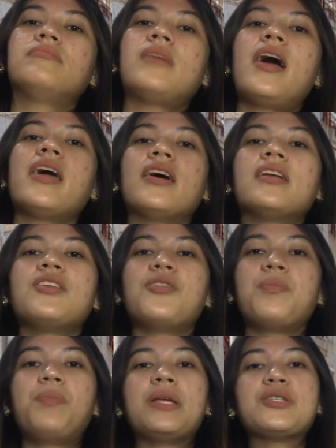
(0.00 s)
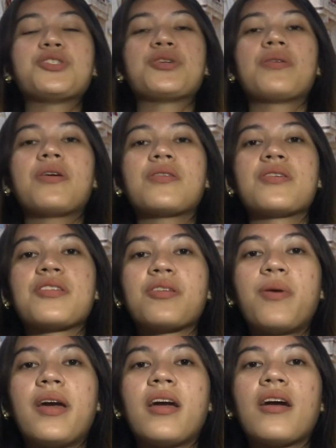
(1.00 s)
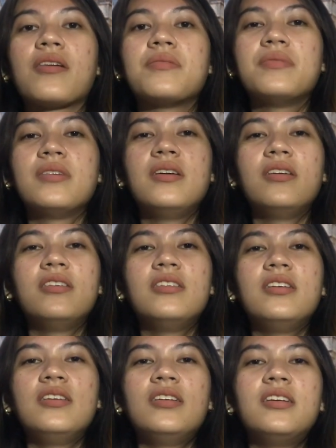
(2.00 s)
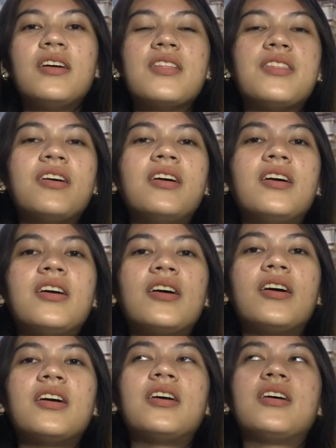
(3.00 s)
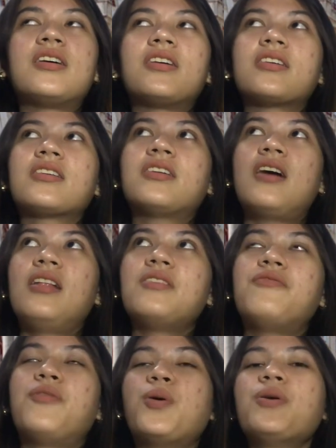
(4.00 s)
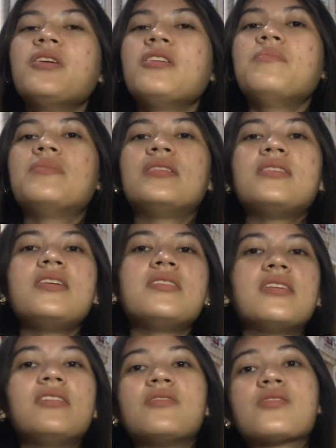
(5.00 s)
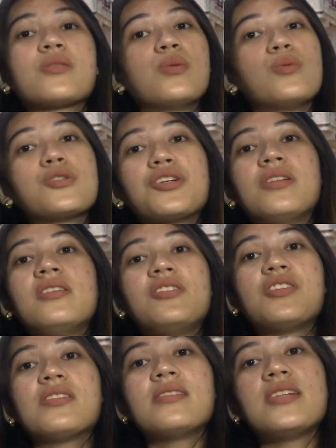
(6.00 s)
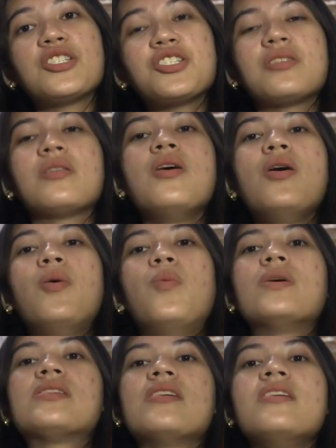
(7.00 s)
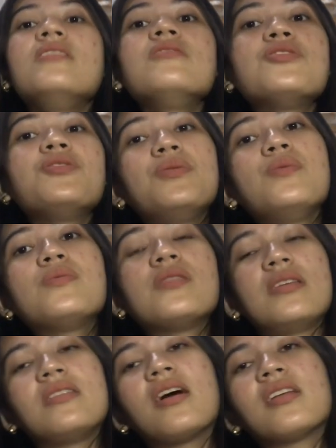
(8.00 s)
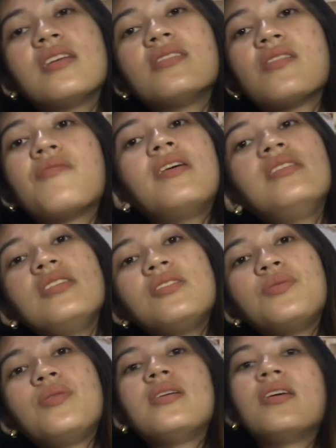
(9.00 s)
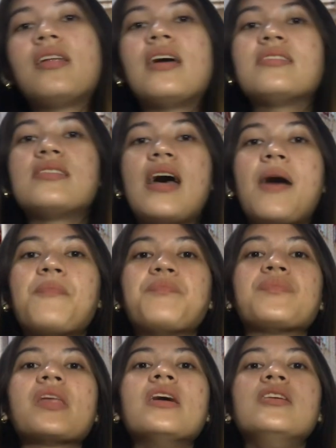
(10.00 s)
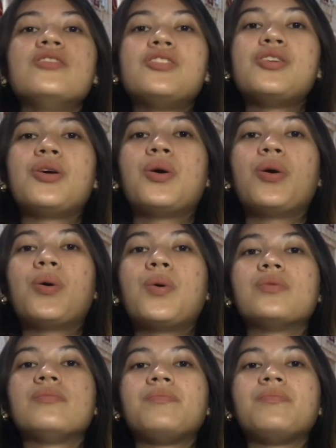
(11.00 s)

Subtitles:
ayan yung picture ng earthquake. The Californian mandated disclosure legislation was introduced in 1972 in an attempt to